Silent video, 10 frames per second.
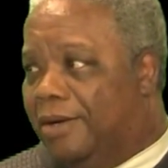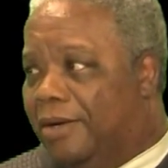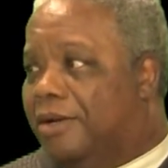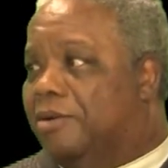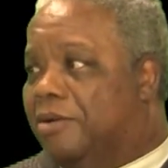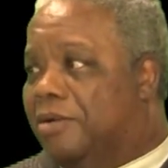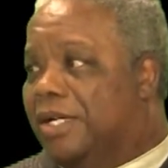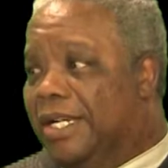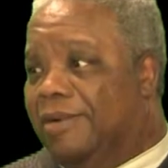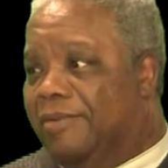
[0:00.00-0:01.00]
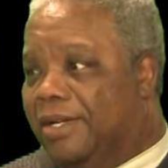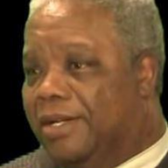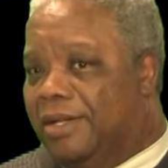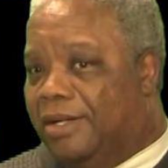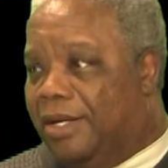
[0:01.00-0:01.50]
the living
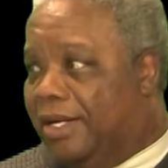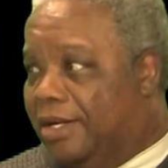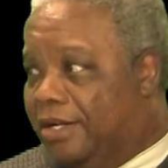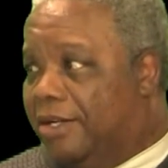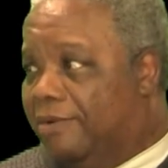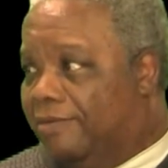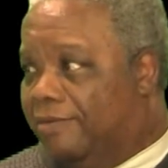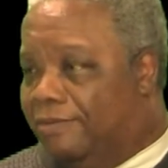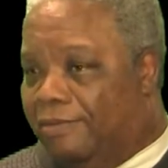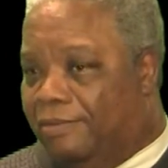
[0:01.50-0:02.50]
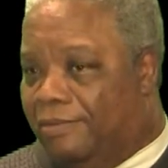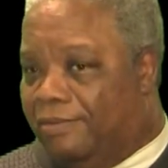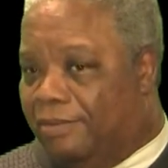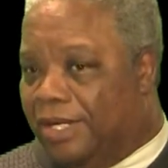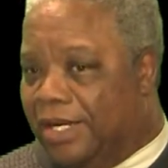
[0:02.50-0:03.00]
in the youth
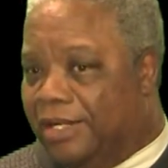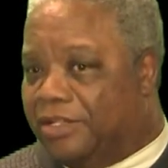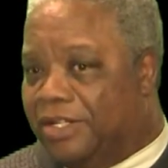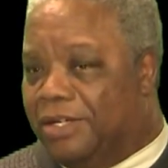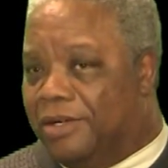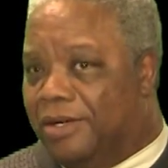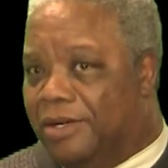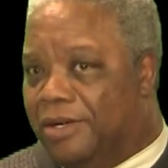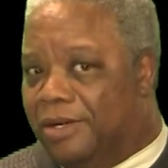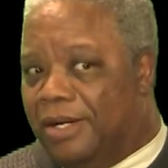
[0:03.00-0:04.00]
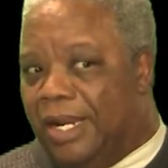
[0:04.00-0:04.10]
that are still here.